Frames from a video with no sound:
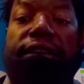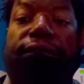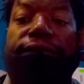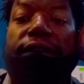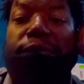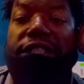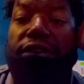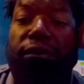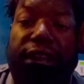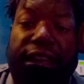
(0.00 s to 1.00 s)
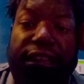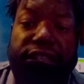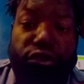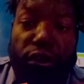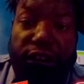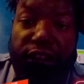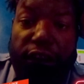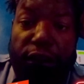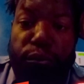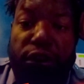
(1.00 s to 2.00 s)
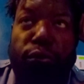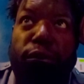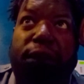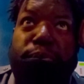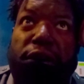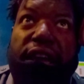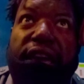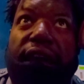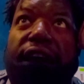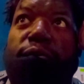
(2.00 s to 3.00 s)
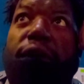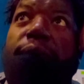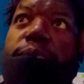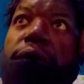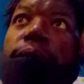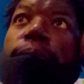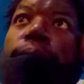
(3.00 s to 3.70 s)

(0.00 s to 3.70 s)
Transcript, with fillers: You feel me? So now they starting it off with a rapper, AI rapper.